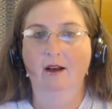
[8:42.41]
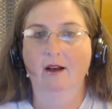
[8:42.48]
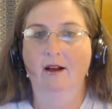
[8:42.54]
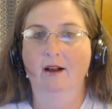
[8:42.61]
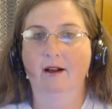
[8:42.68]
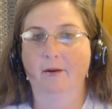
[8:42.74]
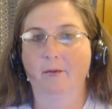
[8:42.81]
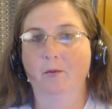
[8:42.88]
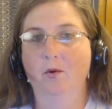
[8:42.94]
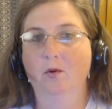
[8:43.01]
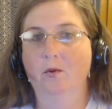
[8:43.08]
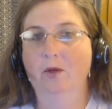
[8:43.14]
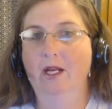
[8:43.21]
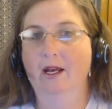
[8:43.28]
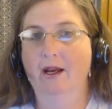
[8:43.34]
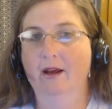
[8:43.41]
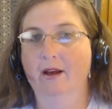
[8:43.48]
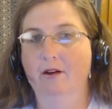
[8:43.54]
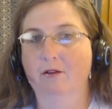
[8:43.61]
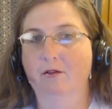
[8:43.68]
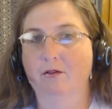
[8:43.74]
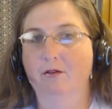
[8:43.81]
When we
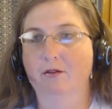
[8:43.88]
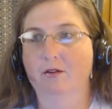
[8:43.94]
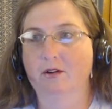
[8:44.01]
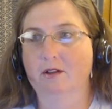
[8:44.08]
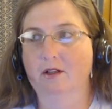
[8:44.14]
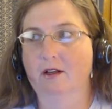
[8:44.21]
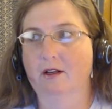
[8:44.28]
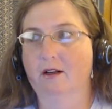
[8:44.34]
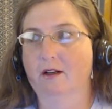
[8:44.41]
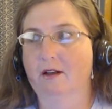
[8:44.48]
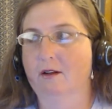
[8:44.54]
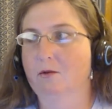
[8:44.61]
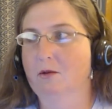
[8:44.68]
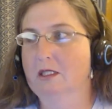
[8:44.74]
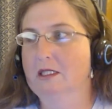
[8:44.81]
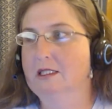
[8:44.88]
have what